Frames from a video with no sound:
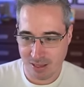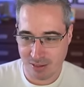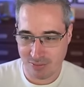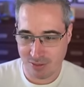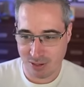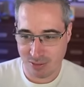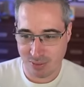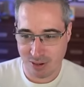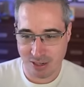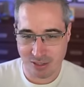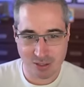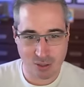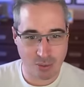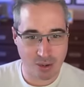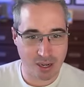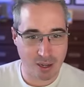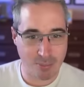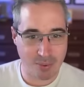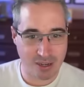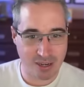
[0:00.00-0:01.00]
Left and right is
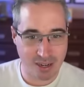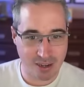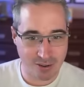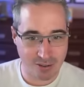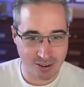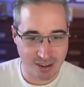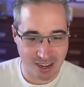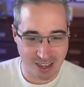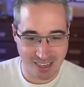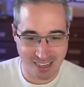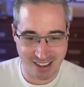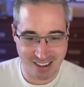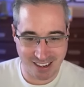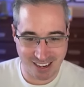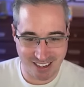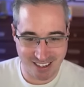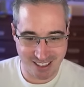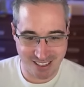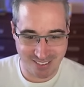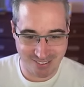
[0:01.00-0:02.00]
going up and down. I
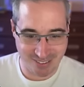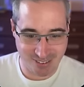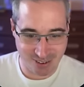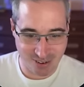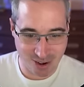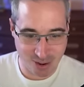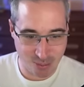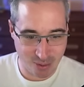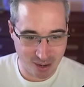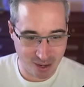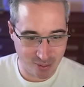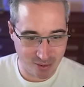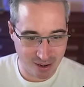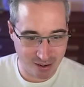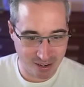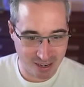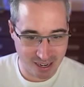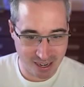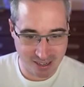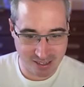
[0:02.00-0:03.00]
think I did them the wrong way
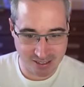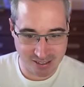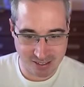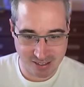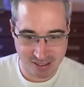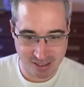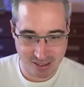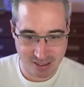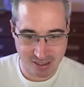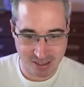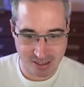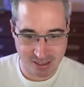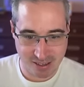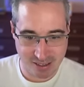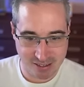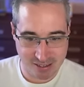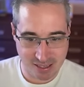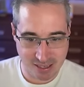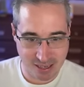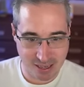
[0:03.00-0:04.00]
around. X
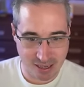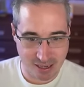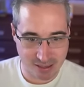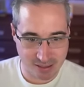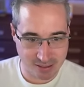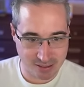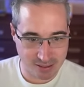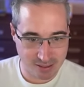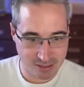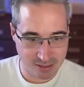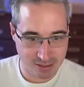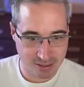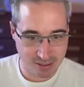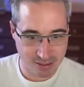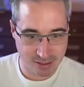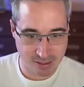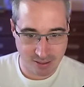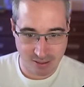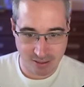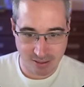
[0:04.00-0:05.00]
is X,
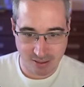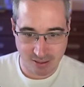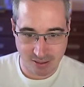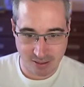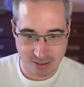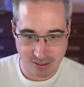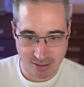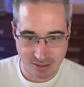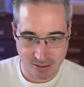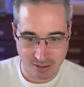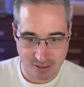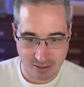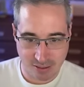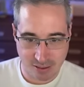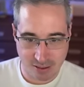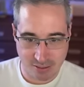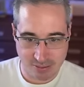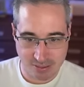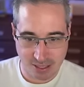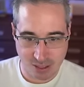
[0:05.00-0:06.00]

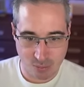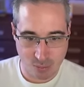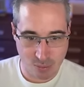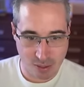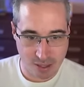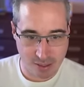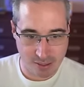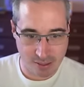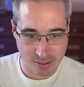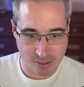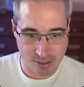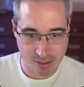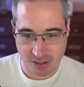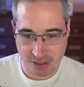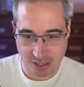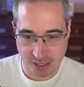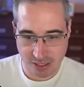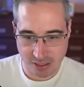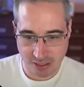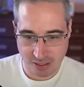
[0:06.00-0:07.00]
offset width. I
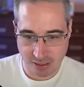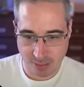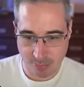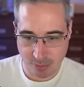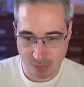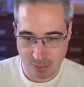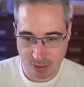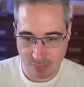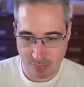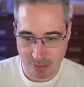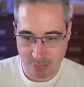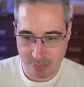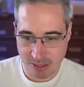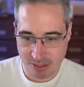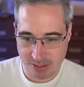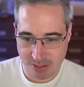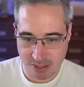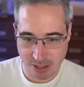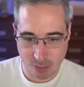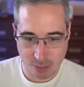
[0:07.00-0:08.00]
feel like I did them the wrong,
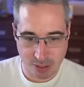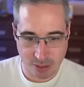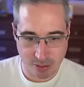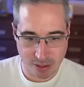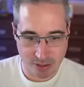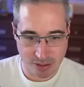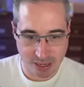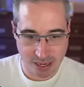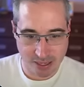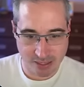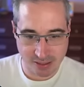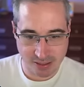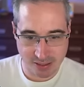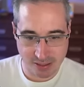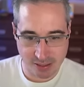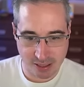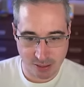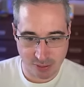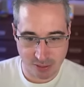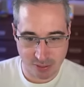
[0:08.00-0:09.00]
maybe it's the other way around. X
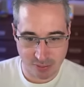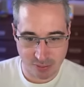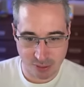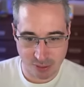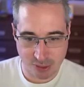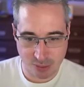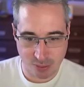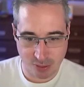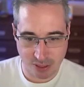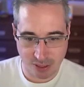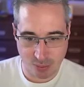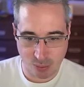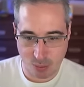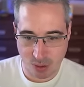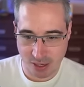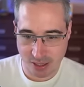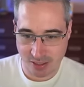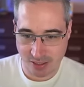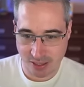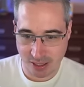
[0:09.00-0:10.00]
is the first one and
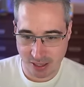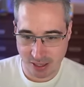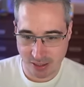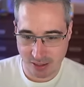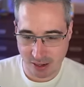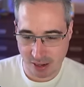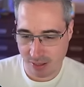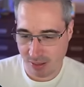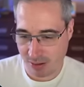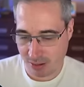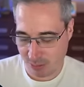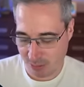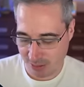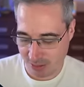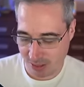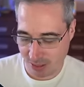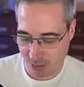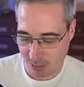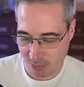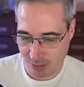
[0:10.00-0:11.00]
Y is second. I thought it
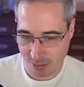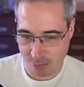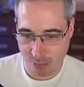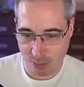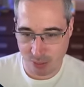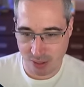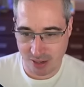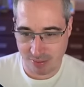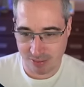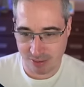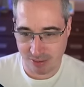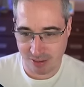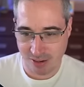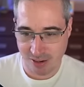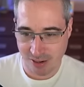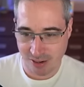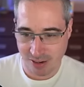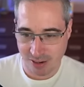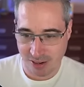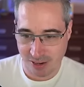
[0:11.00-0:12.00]
was the other way, but whatever.